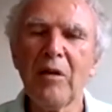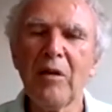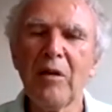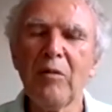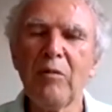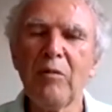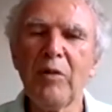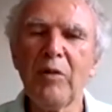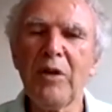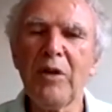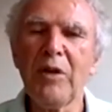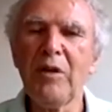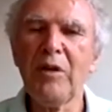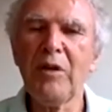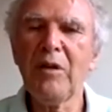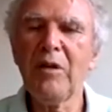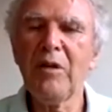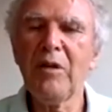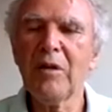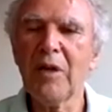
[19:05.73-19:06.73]

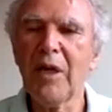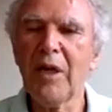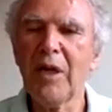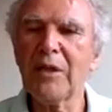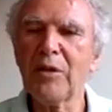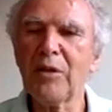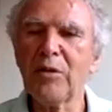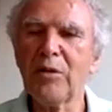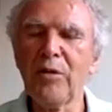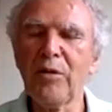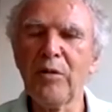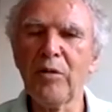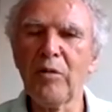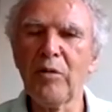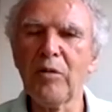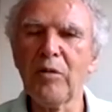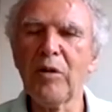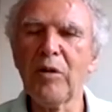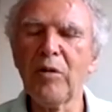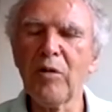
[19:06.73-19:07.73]
we either don't
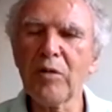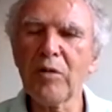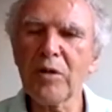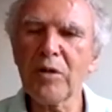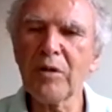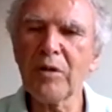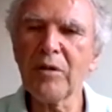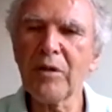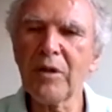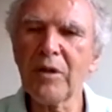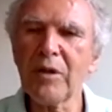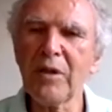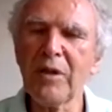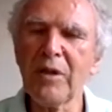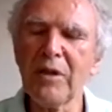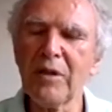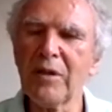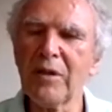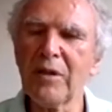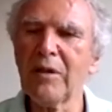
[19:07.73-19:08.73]
know the constant
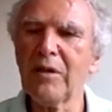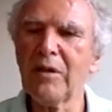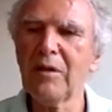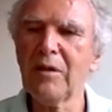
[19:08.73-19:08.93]
in